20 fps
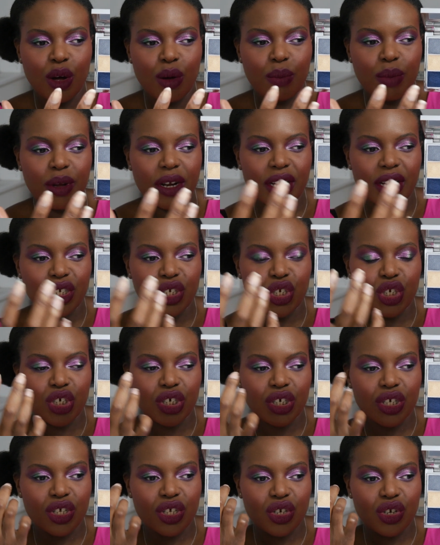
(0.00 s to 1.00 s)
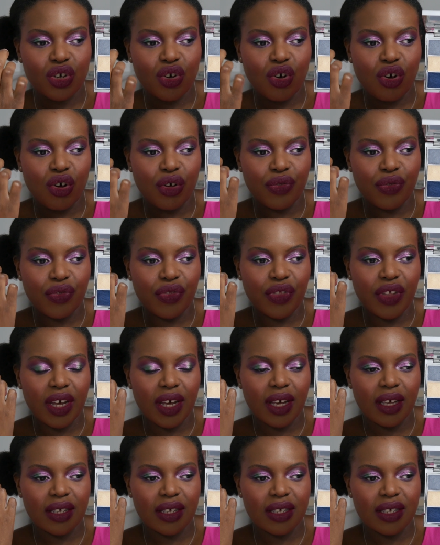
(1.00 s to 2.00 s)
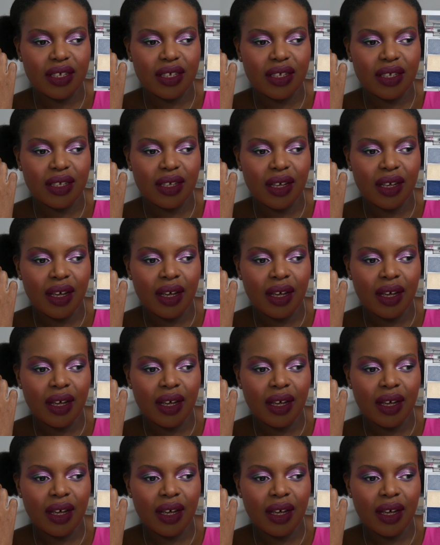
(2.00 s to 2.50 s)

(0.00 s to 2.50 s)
But it's just got this